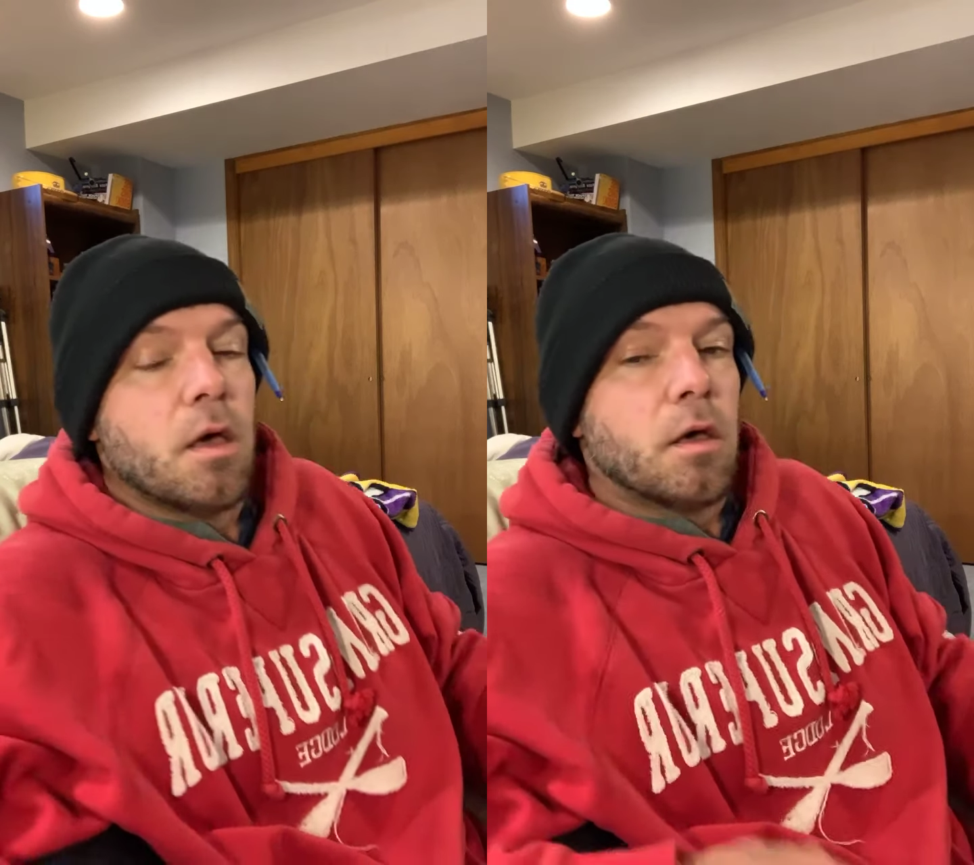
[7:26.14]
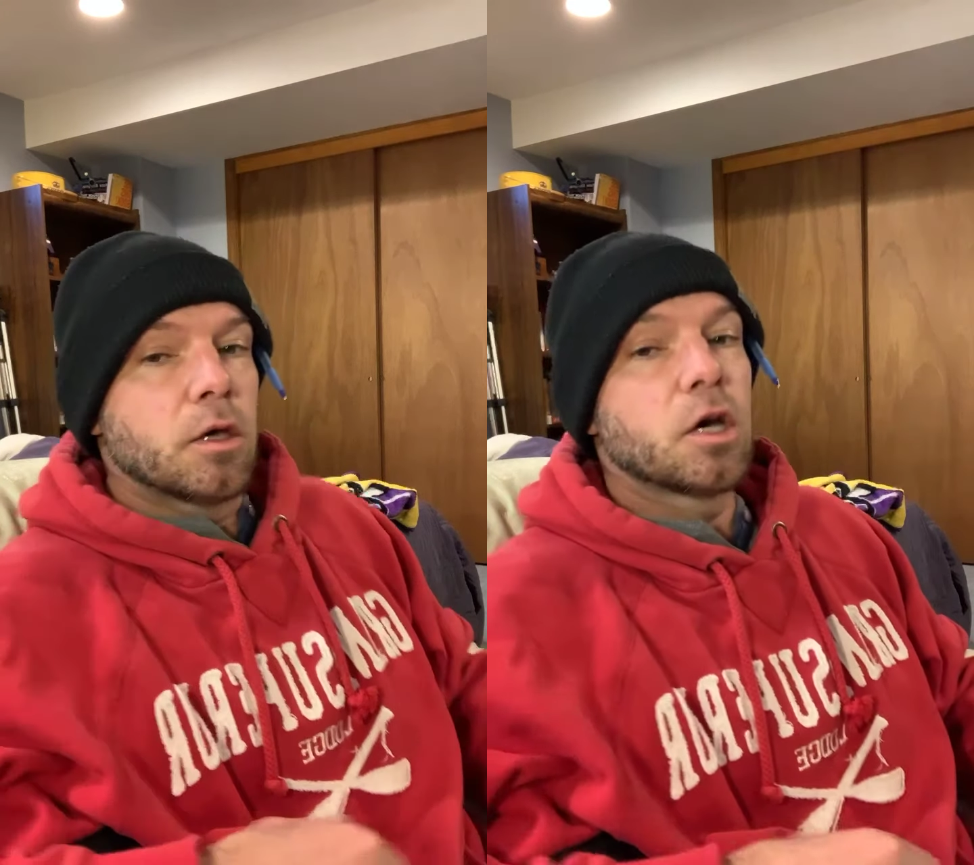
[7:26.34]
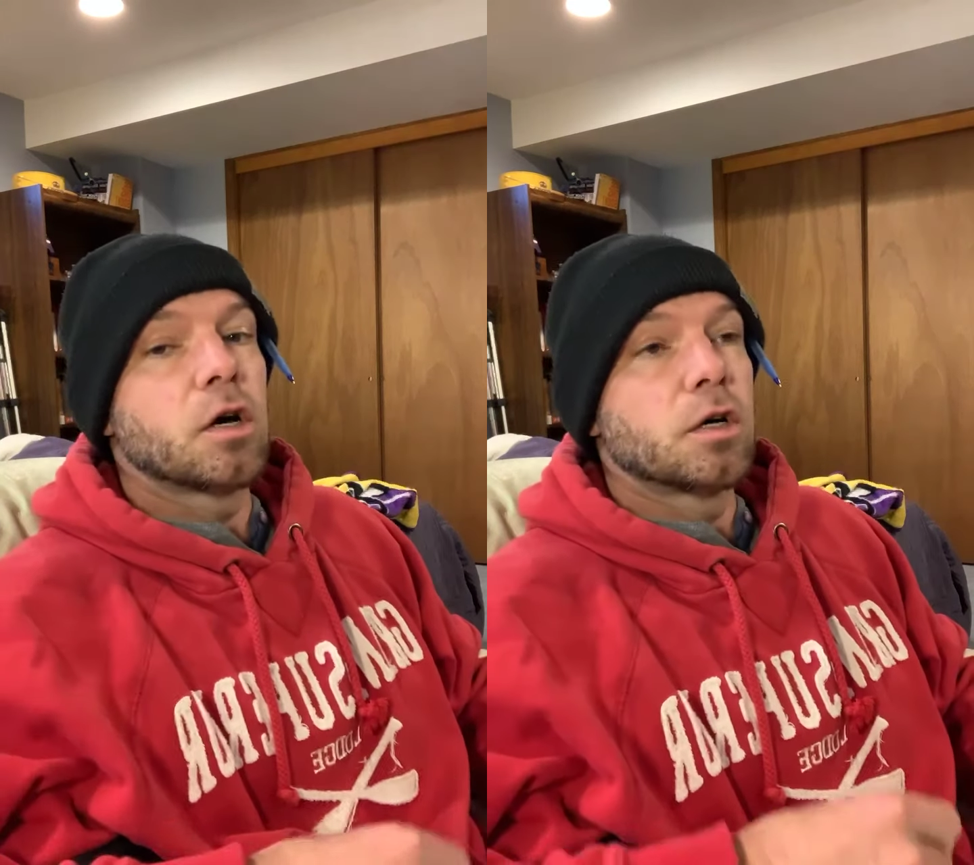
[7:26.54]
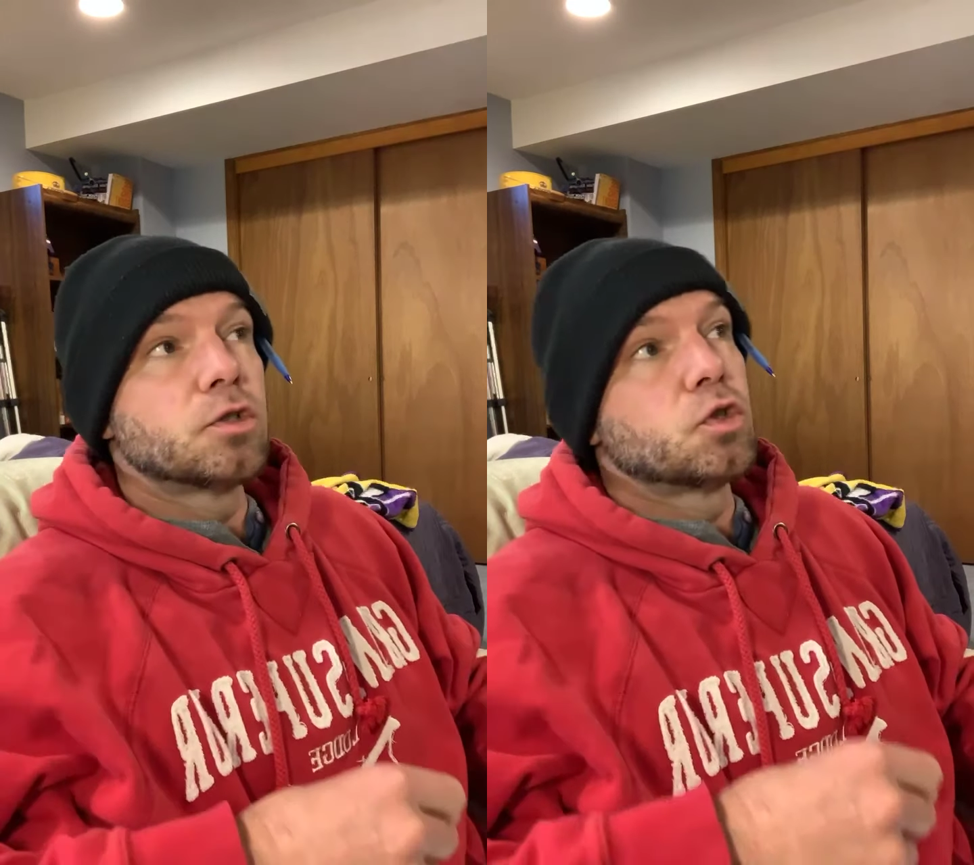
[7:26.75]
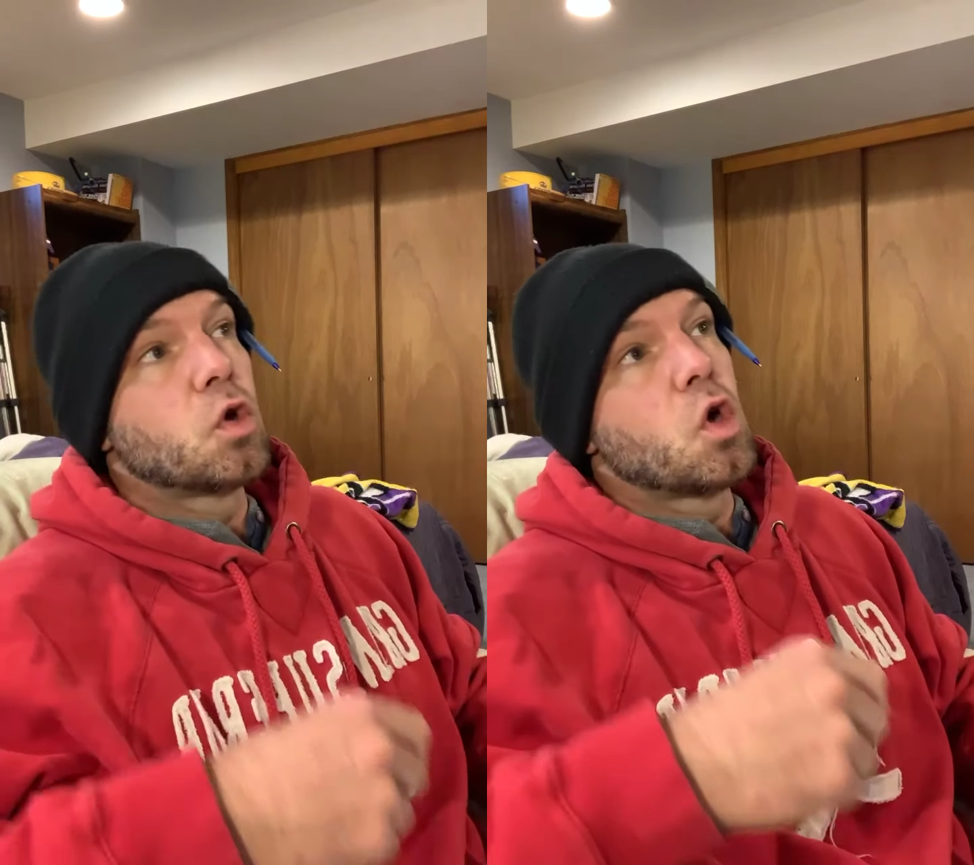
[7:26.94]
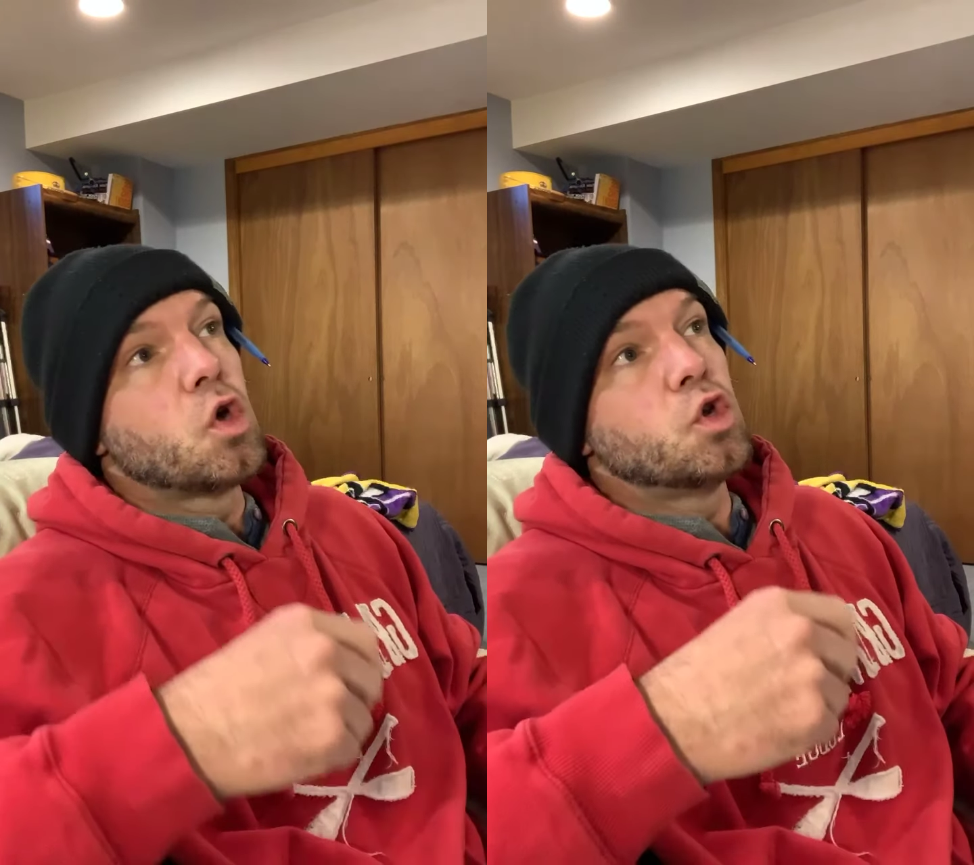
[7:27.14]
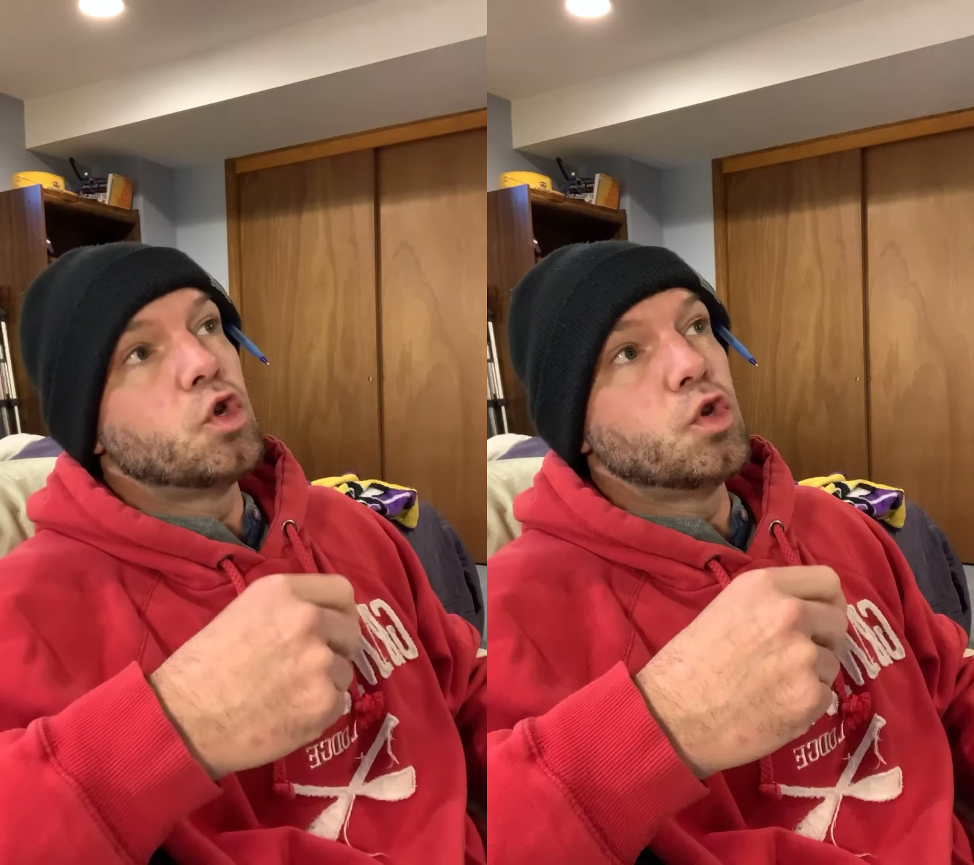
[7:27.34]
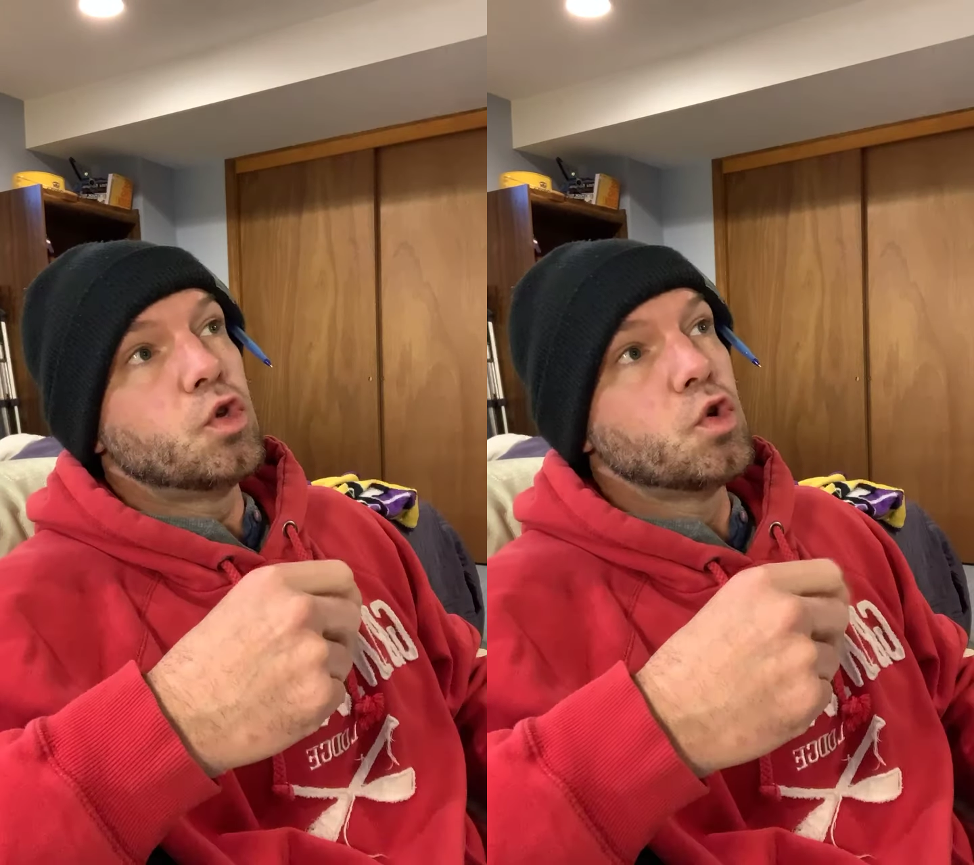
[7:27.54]
Because
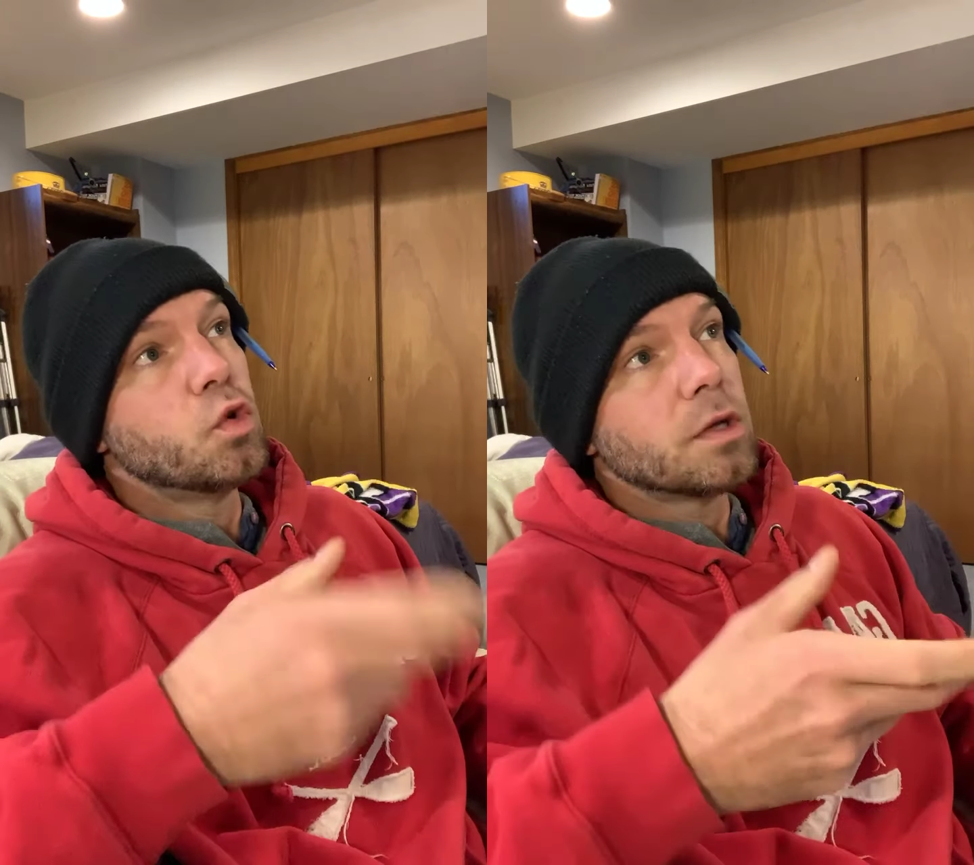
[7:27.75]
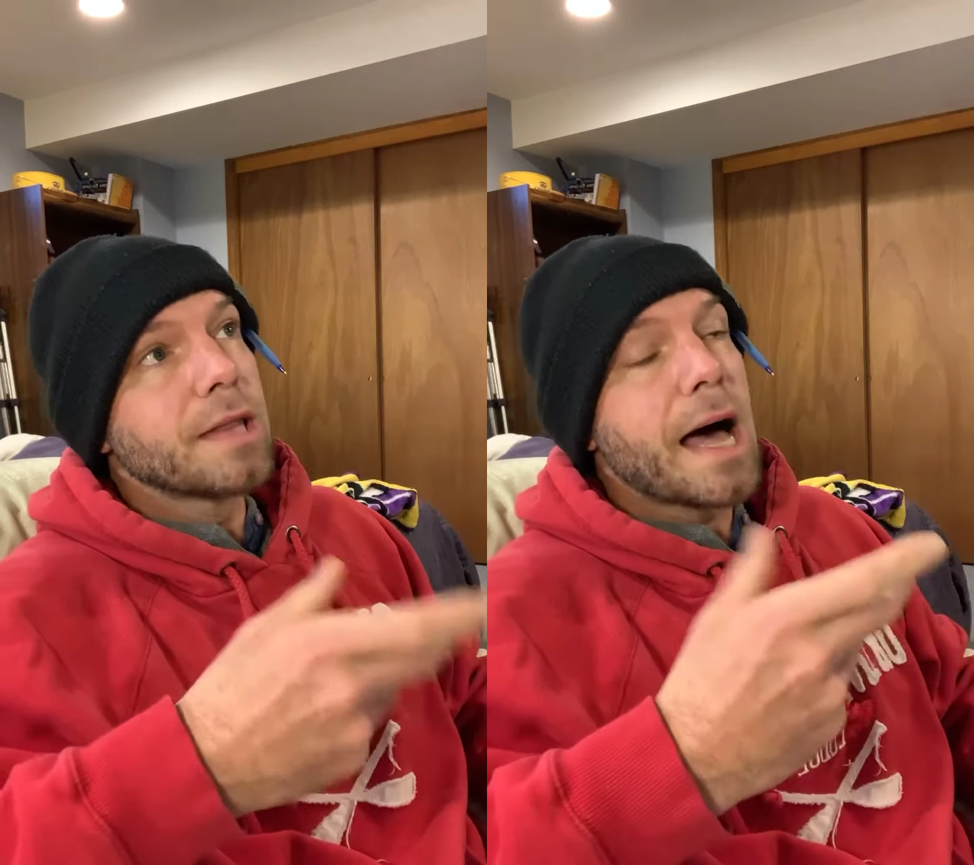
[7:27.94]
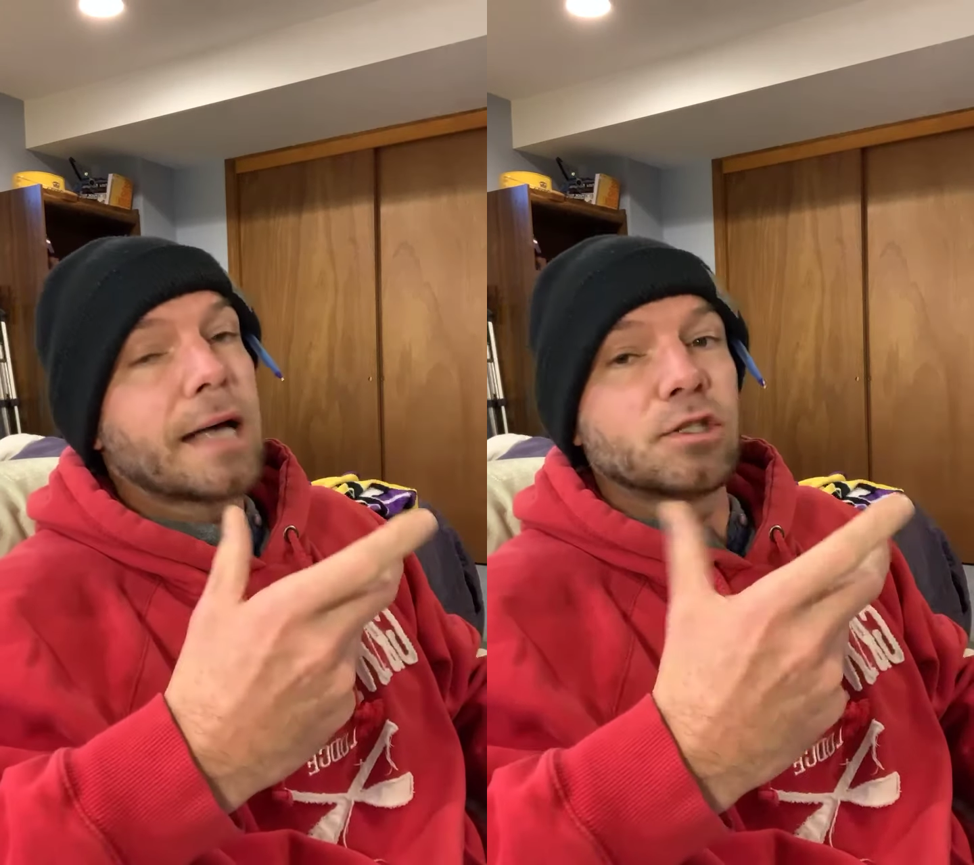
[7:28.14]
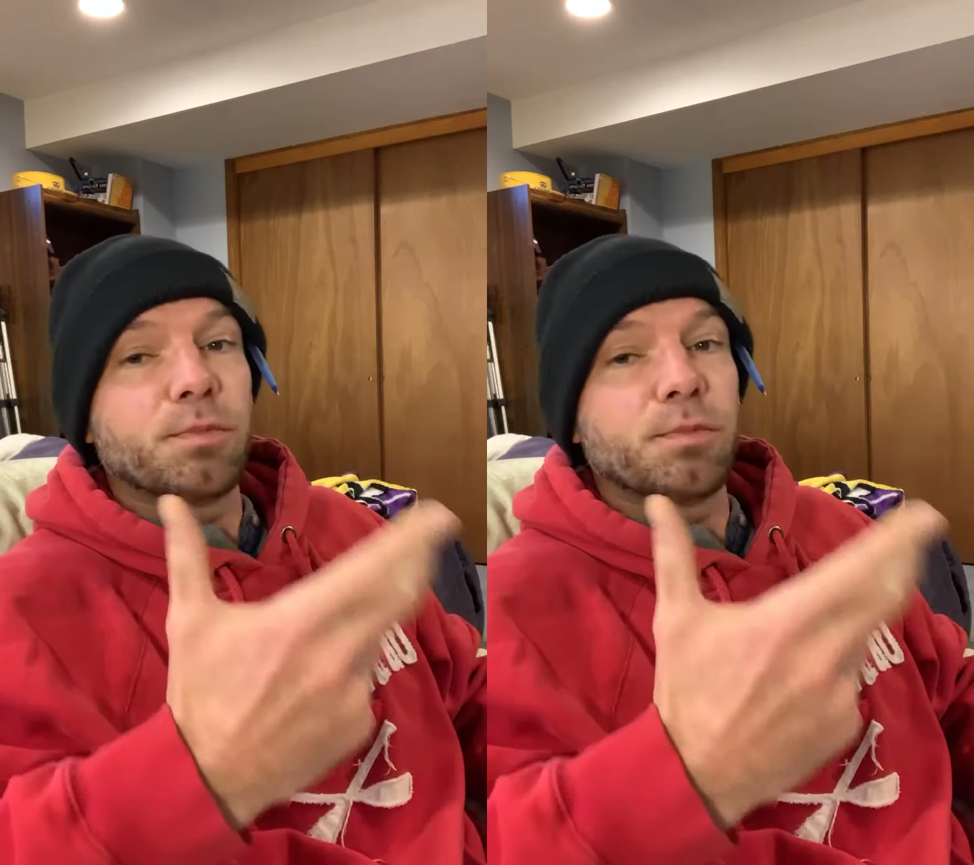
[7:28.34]
utilized